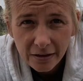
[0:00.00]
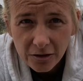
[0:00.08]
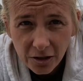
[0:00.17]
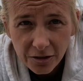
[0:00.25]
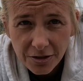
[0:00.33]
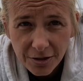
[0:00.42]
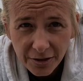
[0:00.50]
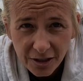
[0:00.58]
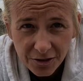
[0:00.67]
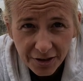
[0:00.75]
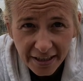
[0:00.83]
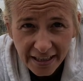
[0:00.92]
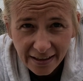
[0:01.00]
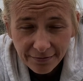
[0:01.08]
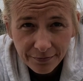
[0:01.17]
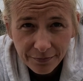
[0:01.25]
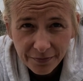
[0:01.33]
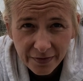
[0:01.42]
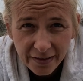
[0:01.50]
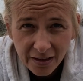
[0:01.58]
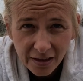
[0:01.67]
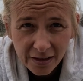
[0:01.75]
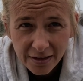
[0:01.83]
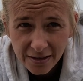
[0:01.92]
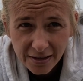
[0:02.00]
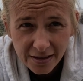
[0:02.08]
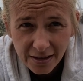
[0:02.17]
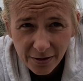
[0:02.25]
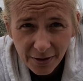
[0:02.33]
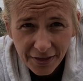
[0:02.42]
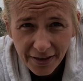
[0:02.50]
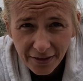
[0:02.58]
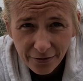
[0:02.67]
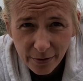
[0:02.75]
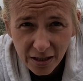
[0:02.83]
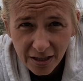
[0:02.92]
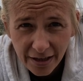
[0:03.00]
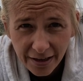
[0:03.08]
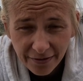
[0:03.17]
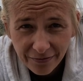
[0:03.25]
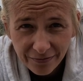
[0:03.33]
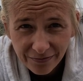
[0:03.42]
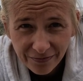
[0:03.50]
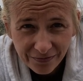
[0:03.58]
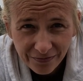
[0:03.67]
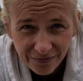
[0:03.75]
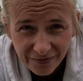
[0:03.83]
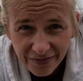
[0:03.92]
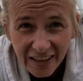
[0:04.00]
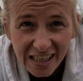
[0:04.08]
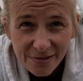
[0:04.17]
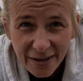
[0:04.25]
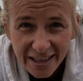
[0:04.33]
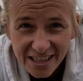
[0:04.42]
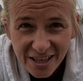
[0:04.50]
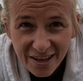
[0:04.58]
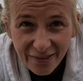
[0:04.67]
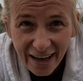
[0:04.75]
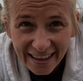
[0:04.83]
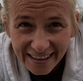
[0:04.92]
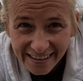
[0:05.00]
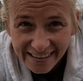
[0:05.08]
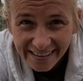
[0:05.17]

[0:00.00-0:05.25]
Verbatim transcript: John's doing a droney. So there's only one thing for me to do. Let's make a snowman.